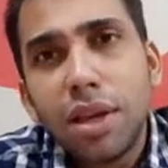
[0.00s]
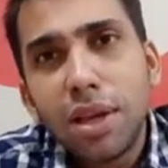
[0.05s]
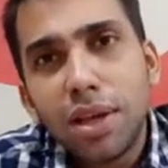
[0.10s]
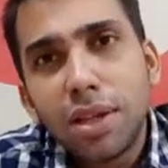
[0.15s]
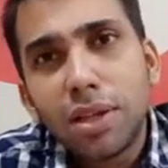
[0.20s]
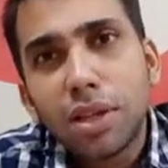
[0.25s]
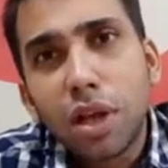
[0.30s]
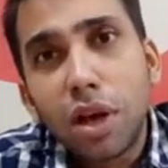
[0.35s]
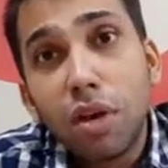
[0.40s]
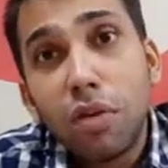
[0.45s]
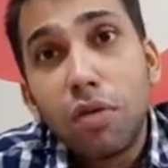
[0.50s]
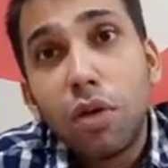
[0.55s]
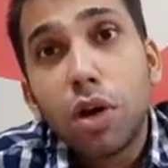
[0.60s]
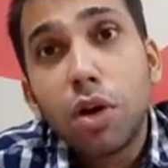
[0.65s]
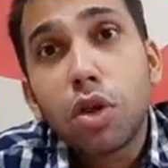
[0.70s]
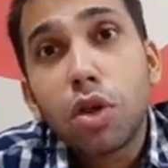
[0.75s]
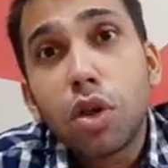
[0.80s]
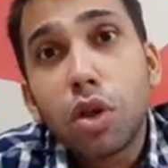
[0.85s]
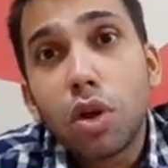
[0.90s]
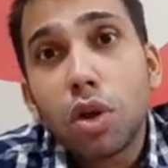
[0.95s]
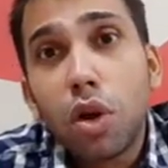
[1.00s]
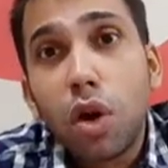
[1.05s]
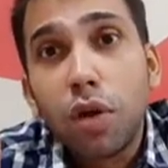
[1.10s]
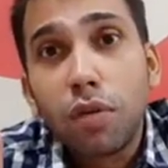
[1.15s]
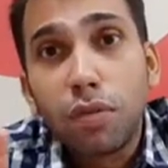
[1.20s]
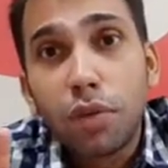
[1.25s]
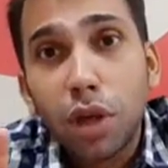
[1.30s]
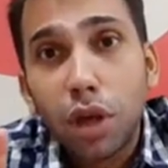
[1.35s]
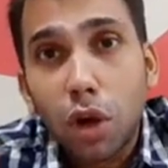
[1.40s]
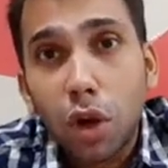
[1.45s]
is a version
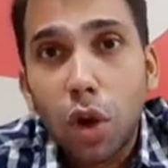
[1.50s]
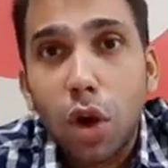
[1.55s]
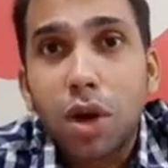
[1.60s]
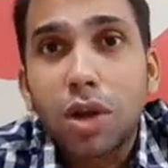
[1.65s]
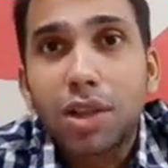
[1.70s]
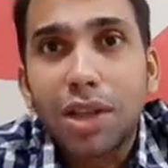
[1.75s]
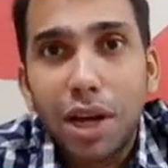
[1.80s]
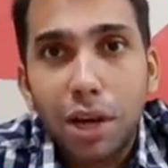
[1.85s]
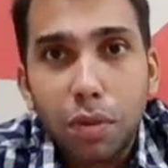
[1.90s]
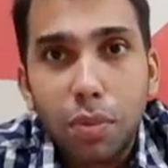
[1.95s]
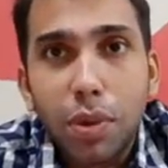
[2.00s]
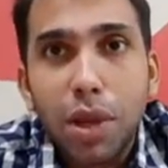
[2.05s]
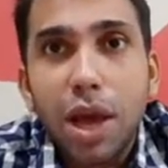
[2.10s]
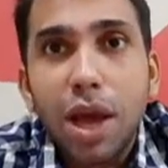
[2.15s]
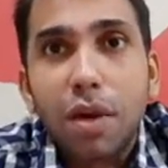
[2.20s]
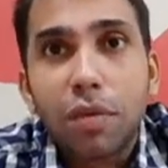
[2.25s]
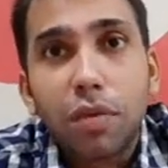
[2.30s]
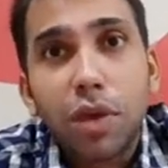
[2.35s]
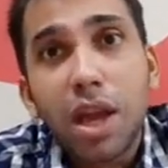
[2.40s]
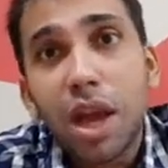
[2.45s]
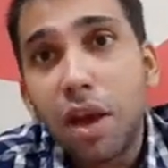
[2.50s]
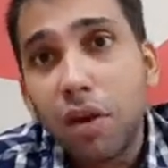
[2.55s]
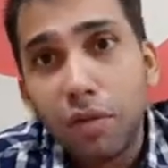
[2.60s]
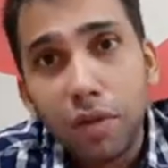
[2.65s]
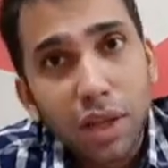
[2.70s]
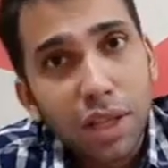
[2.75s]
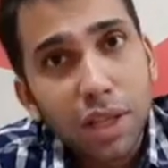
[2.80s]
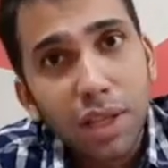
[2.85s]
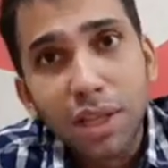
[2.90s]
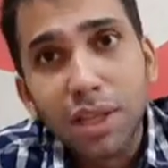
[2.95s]
of the clock that we have.
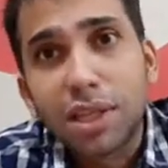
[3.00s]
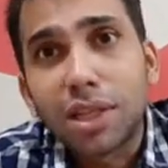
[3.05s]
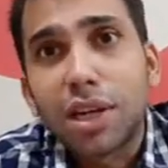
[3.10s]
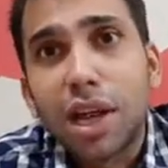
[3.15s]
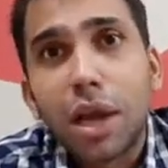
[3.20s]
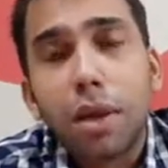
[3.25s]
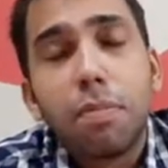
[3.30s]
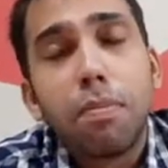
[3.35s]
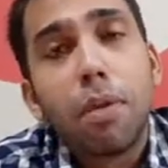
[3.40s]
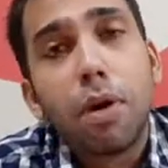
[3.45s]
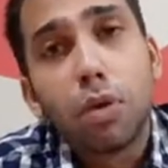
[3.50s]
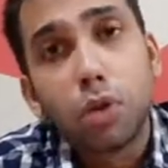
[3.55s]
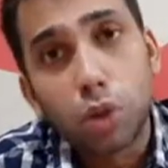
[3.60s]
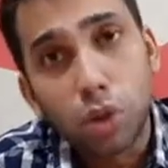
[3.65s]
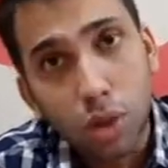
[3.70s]
Everything is time bound.